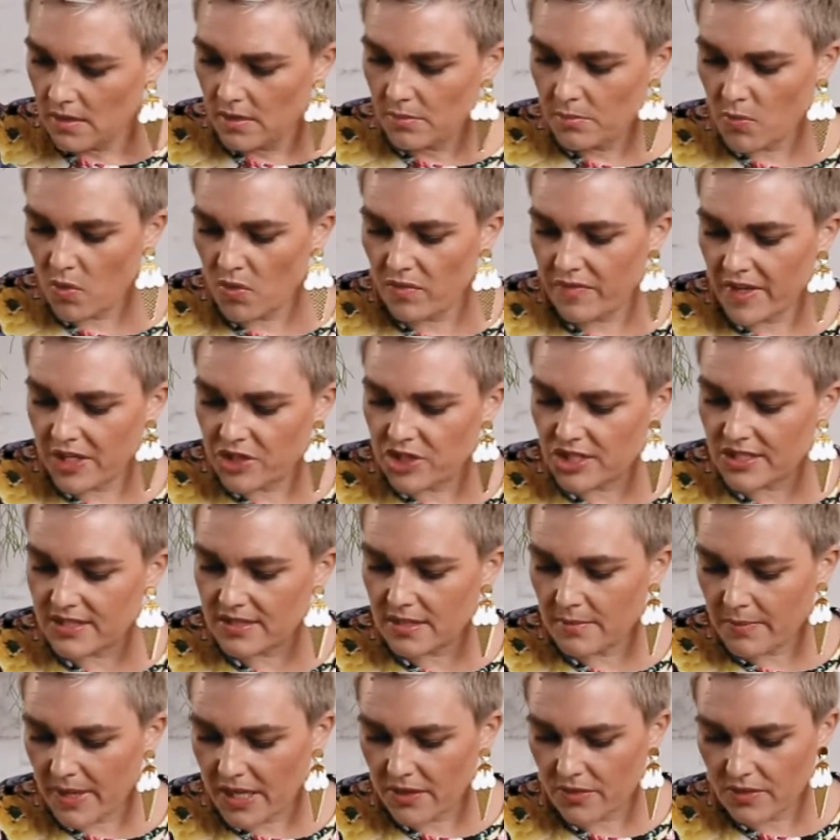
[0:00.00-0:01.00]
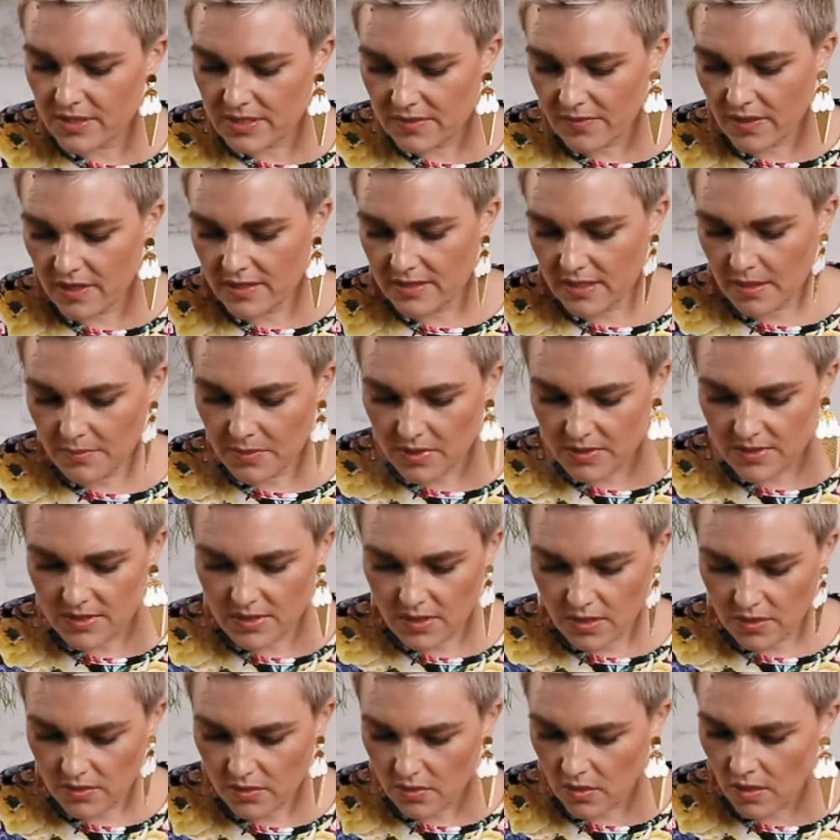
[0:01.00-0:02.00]
more veggies the better as far as I'm
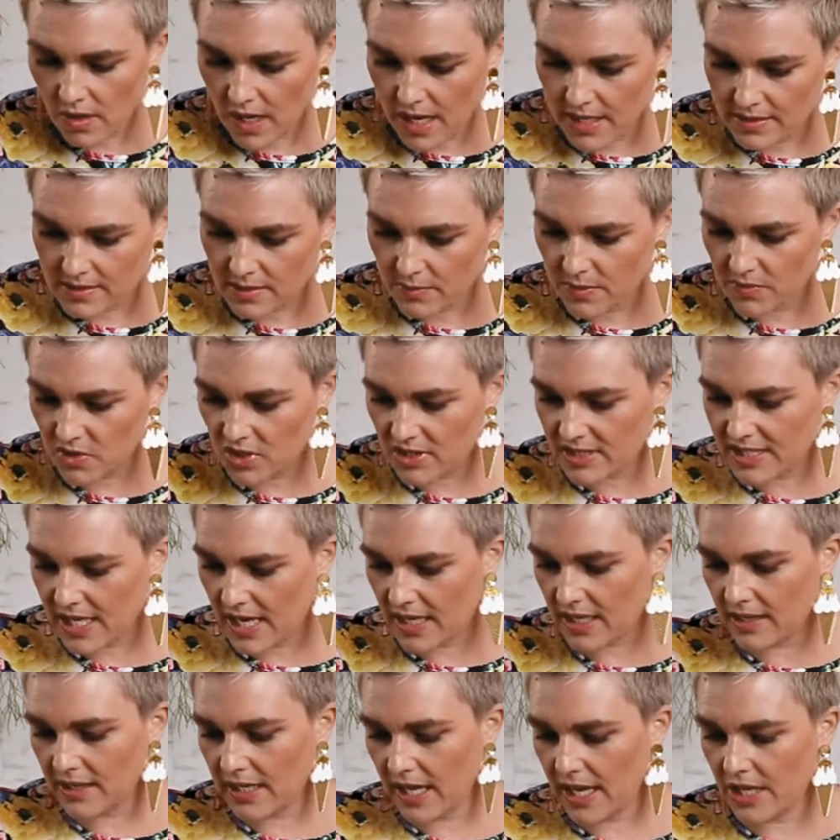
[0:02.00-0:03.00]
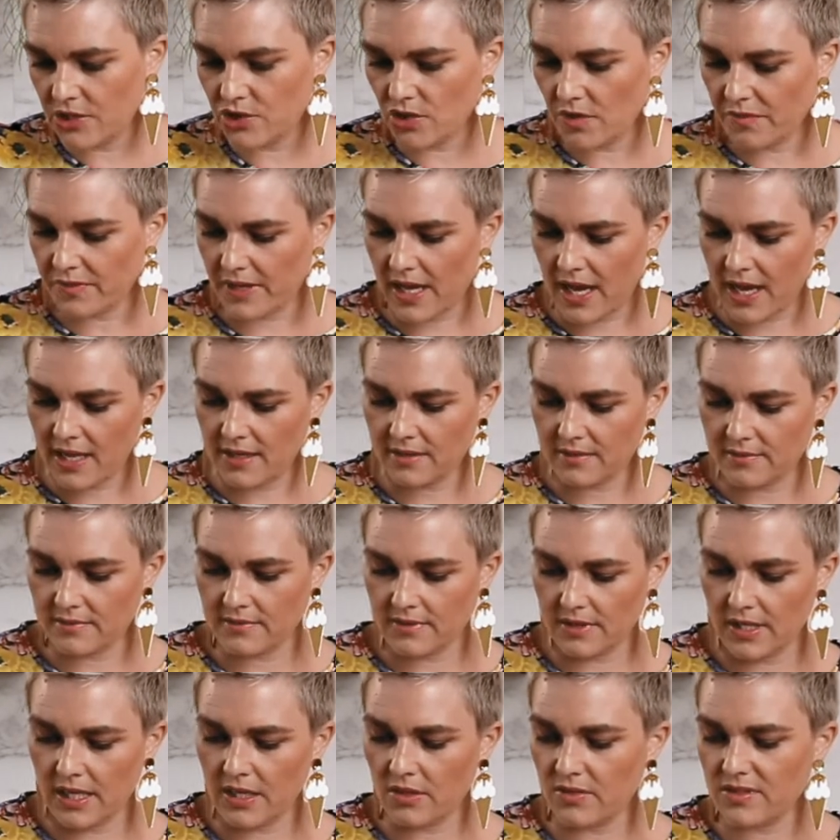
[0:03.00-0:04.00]
concerned. All right, so we've just taken the edge off that.
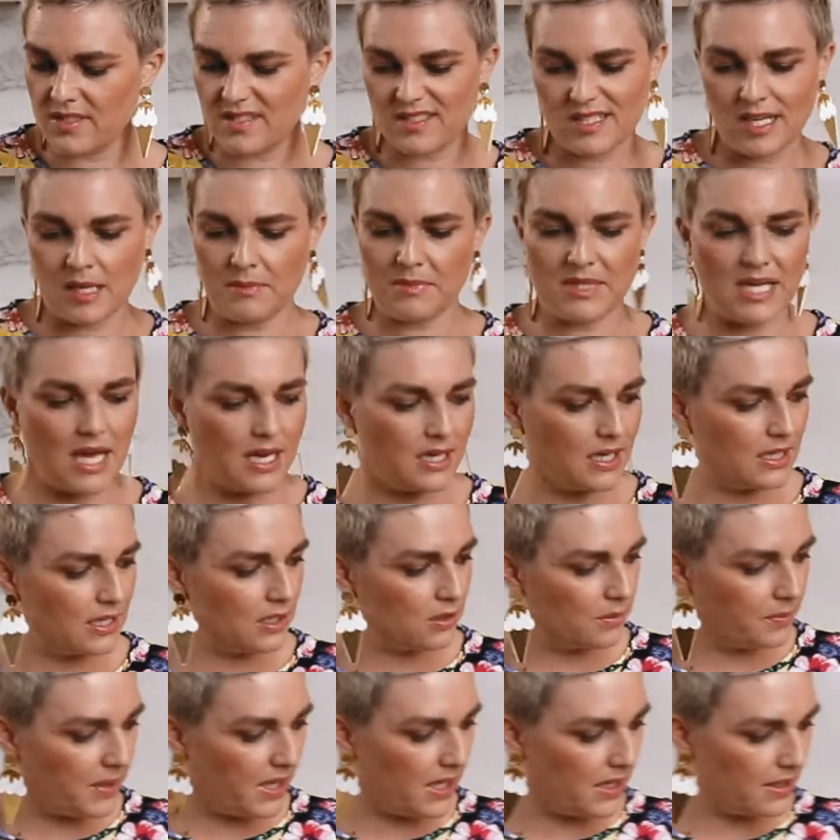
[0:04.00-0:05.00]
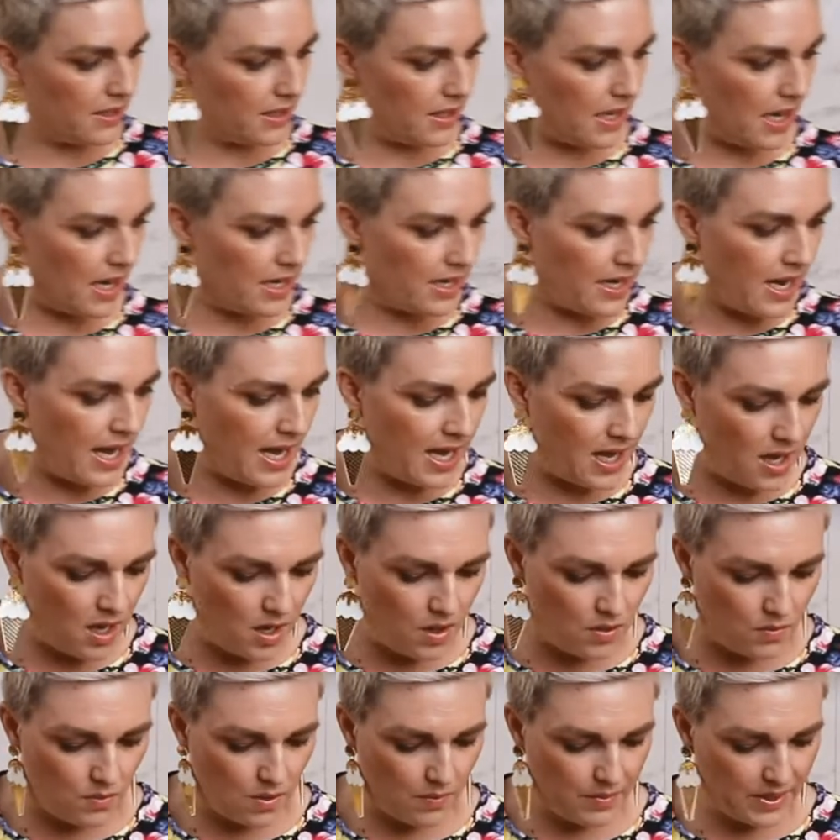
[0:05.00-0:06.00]
It'll steam down a little bit. And
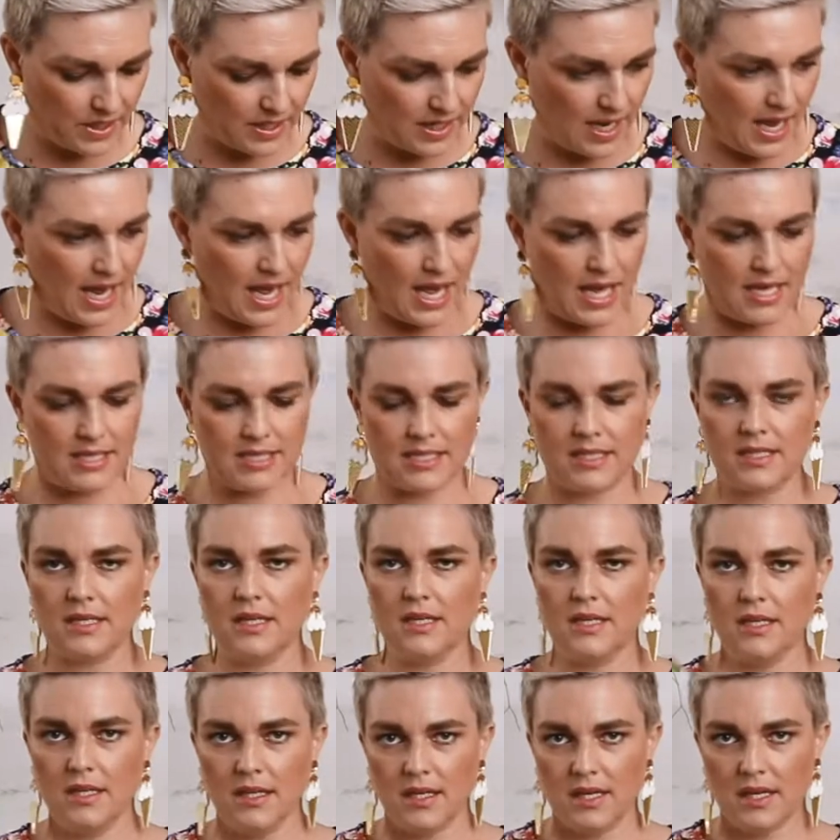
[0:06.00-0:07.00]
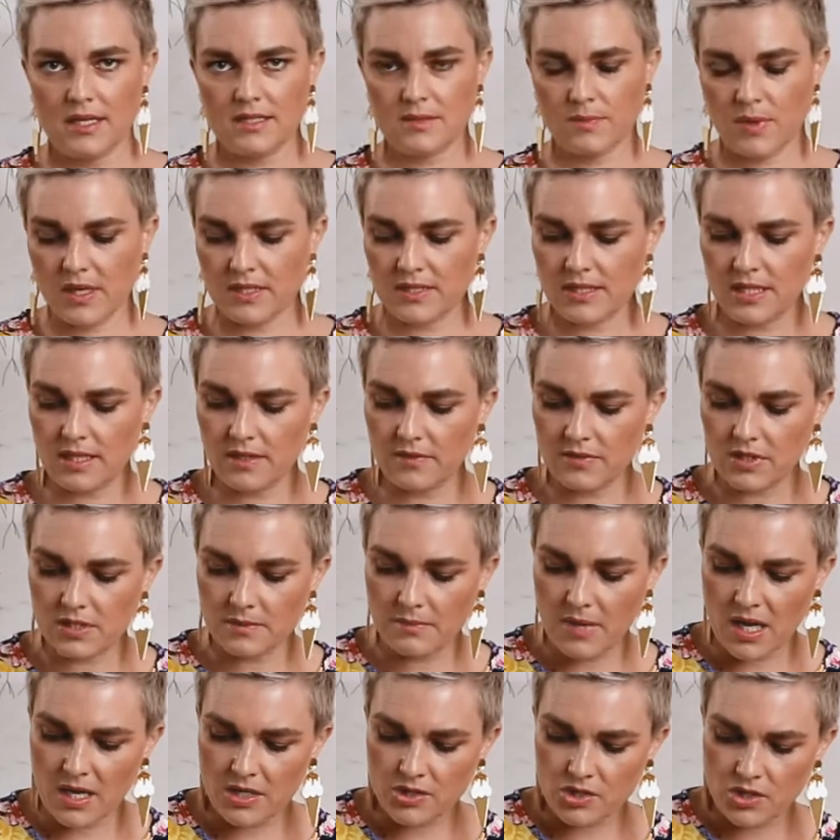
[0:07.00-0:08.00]
now what we're going to add is 1 tin of
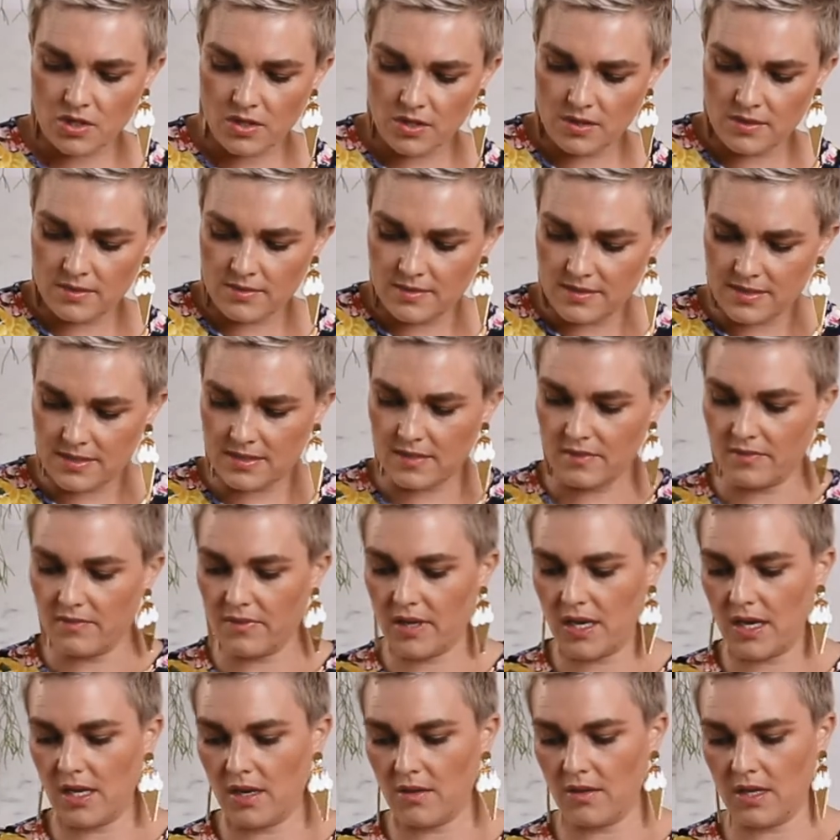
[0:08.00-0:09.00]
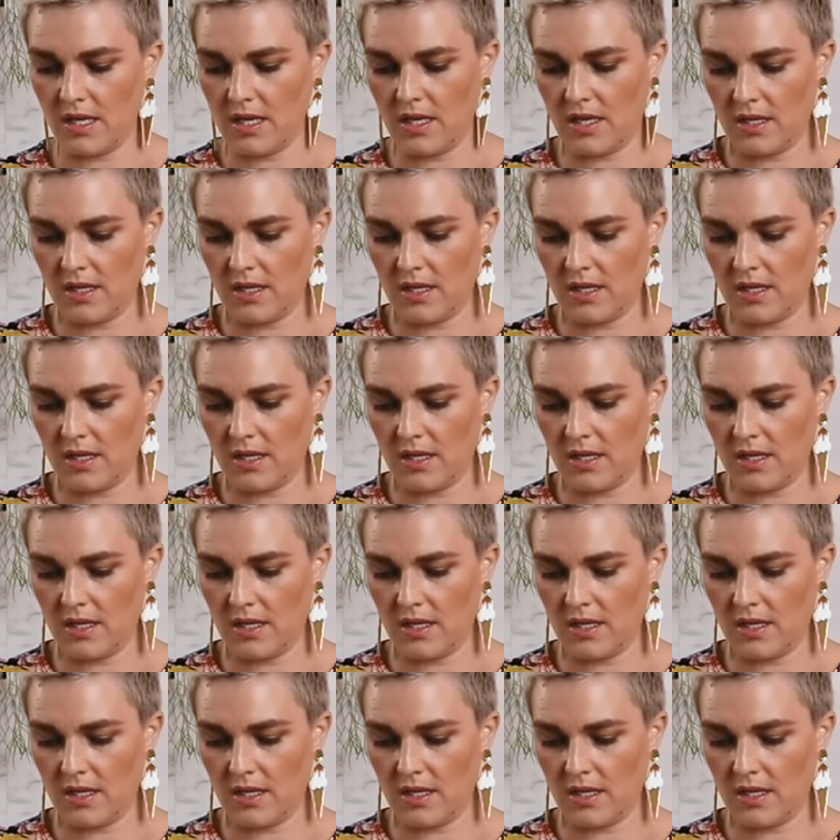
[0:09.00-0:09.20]
tomatoes. Very